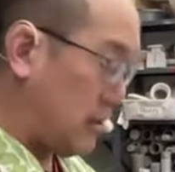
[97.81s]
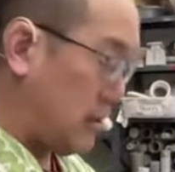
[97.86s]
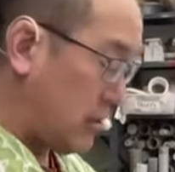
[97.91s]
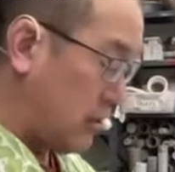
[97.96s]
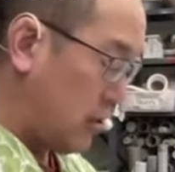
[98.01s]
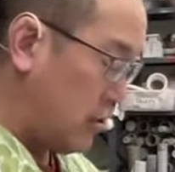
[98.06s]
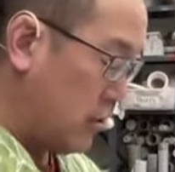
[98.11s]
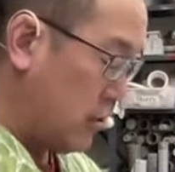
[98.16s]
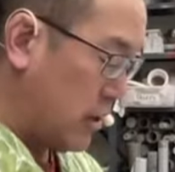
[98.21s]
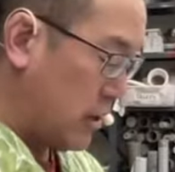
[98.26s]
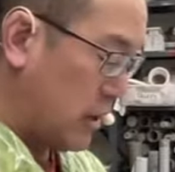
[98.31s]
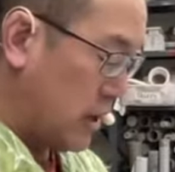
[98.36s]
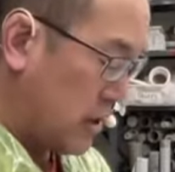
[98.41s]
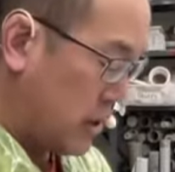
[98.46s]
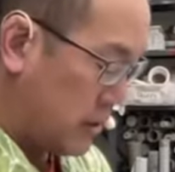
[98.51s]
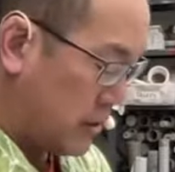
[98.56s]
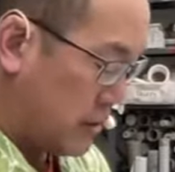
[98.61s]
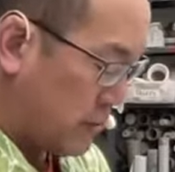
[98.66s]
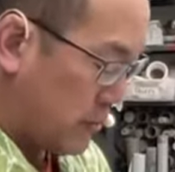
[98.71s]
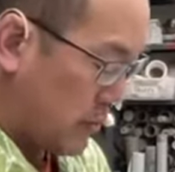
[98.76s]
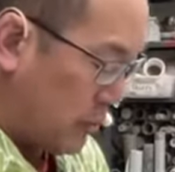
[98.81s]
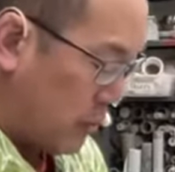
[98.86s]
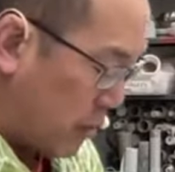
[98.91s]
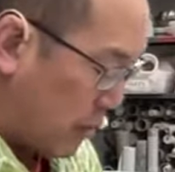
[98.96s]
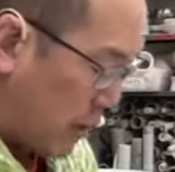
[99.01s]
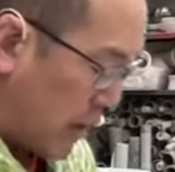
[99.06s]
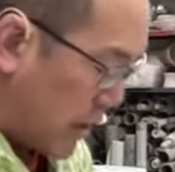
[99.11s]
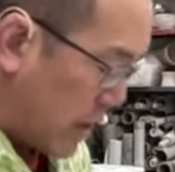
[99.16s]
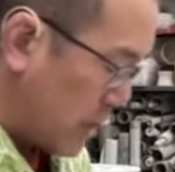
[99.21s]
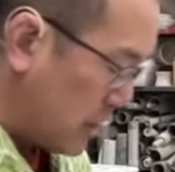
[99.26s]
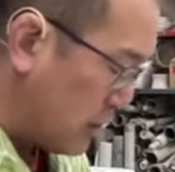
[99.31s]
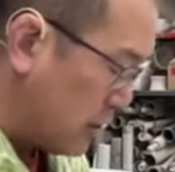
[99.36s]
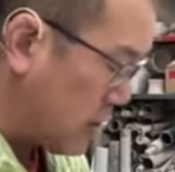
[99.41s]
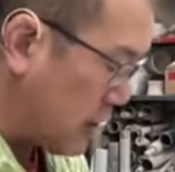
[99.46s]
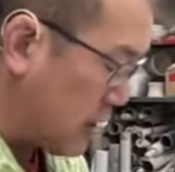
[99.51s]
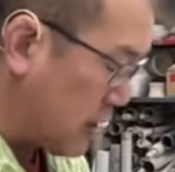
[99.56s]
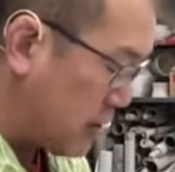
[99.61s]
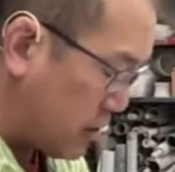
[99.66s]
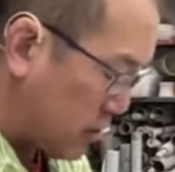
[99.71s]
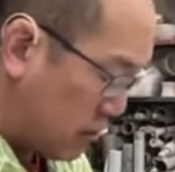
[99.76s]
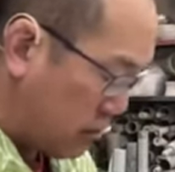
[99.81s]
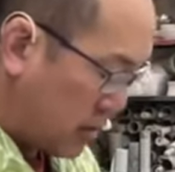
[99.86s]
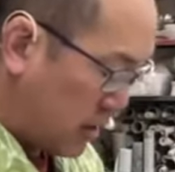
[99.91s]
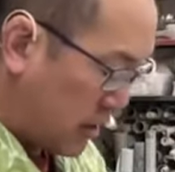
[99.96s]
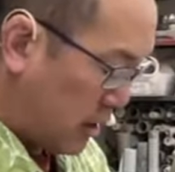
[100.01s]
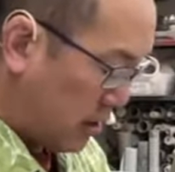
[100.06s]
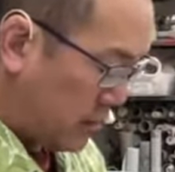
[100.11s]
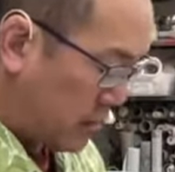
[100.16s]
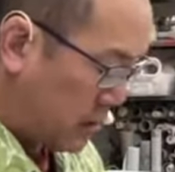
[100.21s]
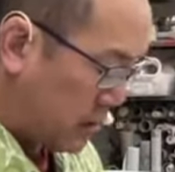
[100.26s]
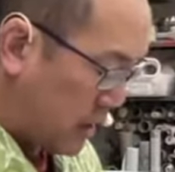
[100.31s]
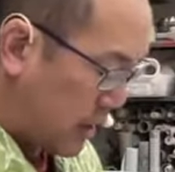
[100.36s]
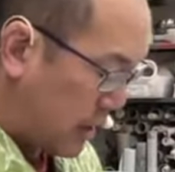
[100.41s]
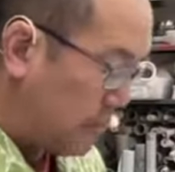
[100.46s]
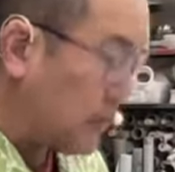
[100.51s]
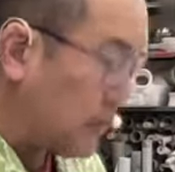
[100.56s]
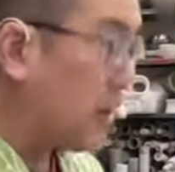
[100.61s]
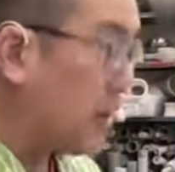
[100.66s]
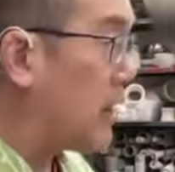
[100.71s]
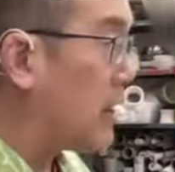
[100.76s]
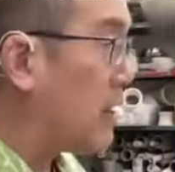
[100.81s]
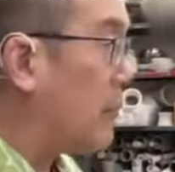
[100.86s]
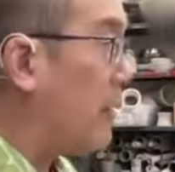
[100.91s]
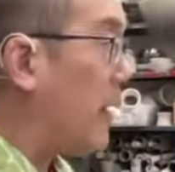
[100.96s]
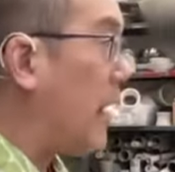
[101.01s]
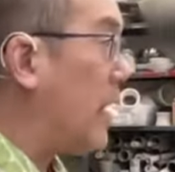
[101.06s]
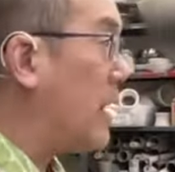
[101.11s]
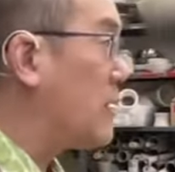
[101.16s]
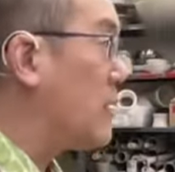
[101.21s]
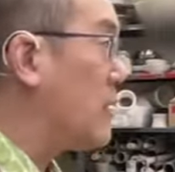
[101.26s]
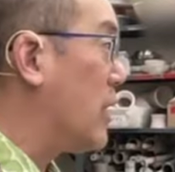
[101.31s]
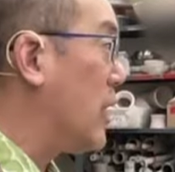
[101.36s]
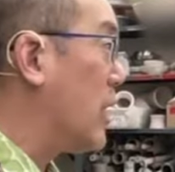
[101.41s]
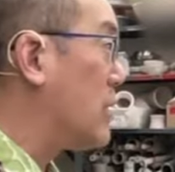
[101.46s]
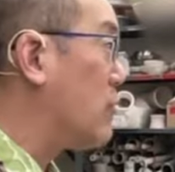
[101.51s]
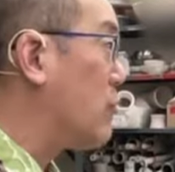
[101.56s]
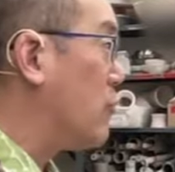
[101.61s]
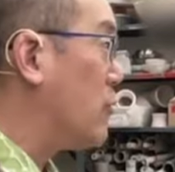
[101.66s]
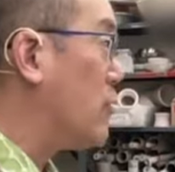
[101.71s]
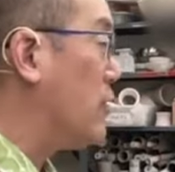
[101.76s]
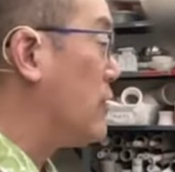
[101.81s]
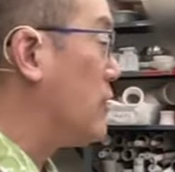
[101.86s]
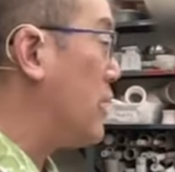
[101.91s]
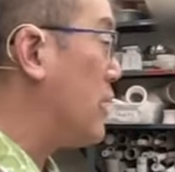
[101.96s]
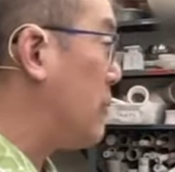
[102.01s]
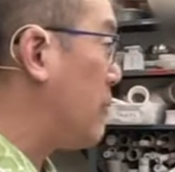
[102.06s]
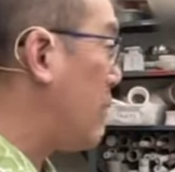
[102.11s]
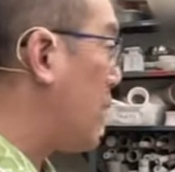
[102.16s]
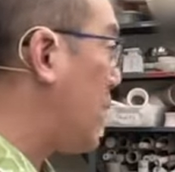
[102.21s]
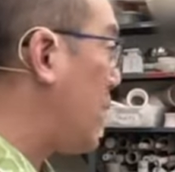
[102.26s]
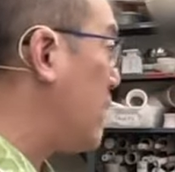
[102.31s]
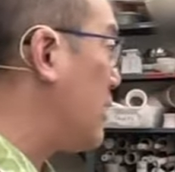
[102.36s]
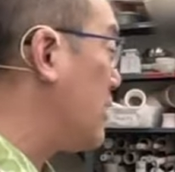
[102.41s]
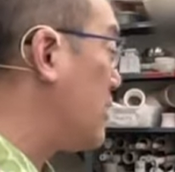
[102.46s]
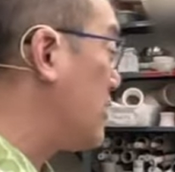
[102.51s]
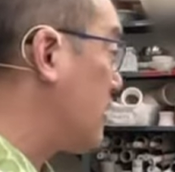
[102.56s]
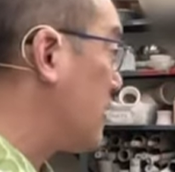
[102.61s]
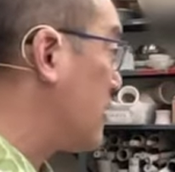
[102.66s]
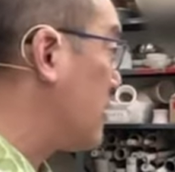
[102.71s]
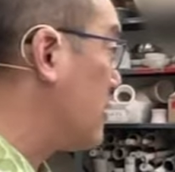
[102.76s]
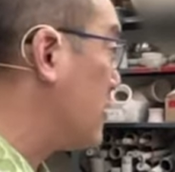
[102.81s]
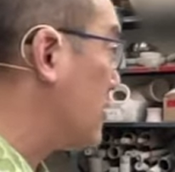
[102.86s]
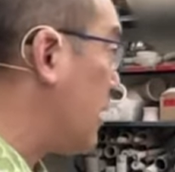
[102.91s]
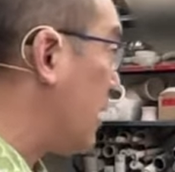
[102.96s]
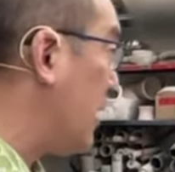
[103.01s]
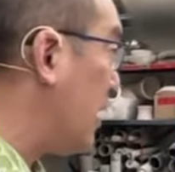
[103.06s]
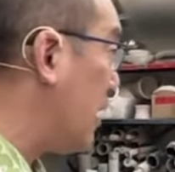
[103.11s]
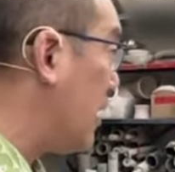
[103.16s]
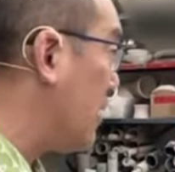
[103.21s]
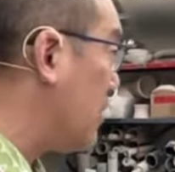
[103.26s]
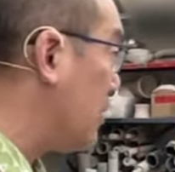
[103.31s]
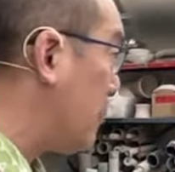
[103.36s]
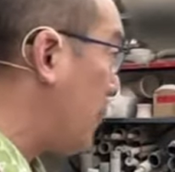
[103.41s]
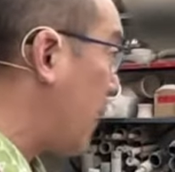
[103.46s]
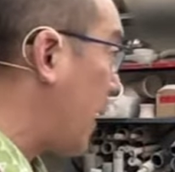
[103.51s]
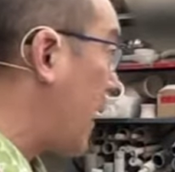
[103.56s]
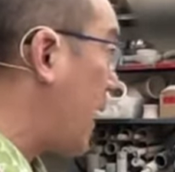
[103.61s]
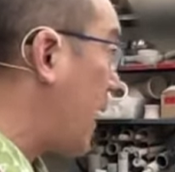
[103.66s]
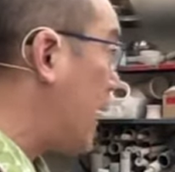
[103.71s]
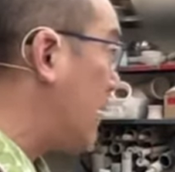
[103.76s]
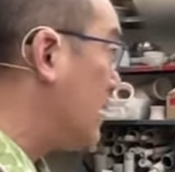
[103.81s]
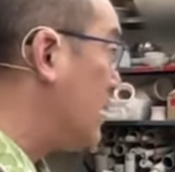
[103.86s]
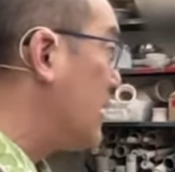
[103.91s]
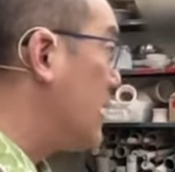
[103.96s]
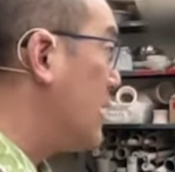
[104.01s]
So it's wedged, and so now I'm gonna slap it on a bat. You gotta throw this on a bat. It's gonna stay on the bat.